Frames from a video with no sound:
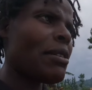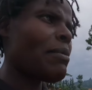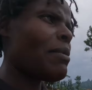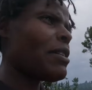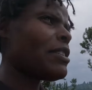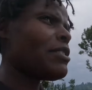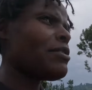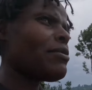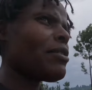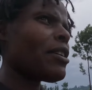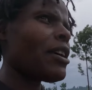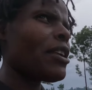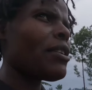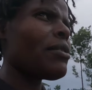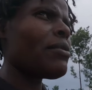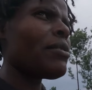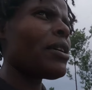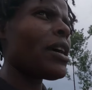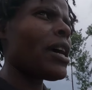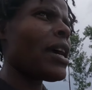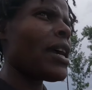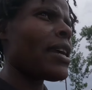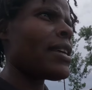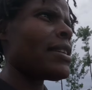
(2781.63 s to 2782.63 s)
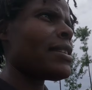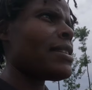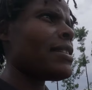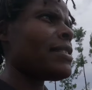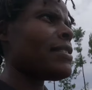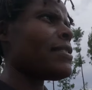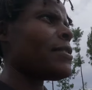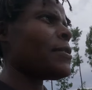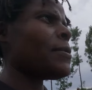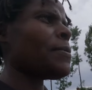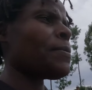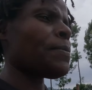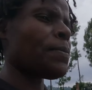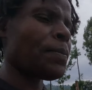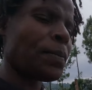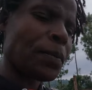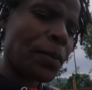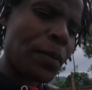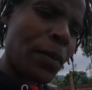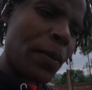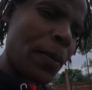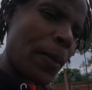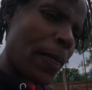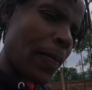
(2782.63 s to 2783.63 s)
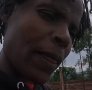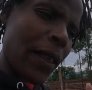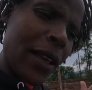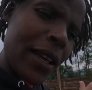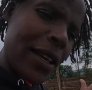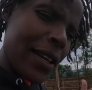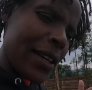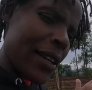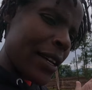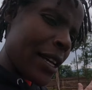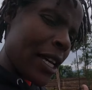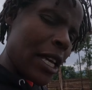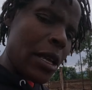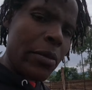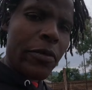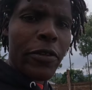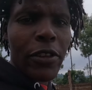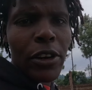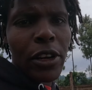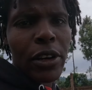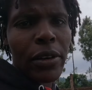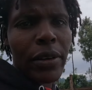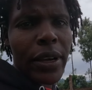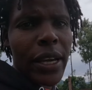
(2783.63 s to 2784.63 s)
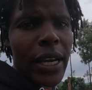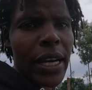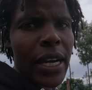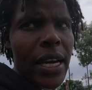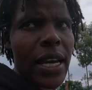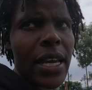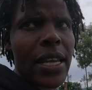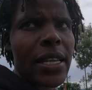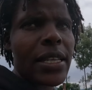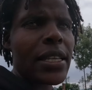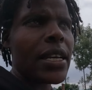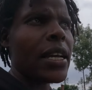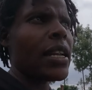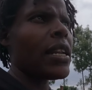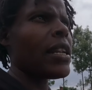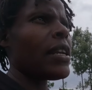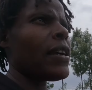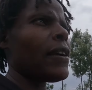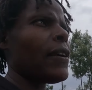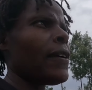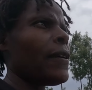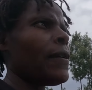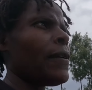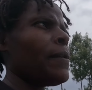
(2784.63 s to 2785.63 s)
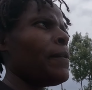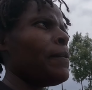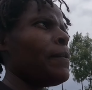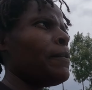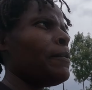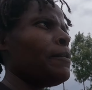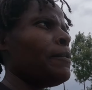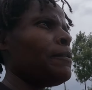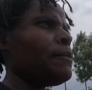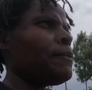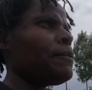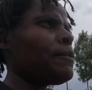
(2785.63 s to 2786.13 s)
the best you can do, guys, is keep following, guys, and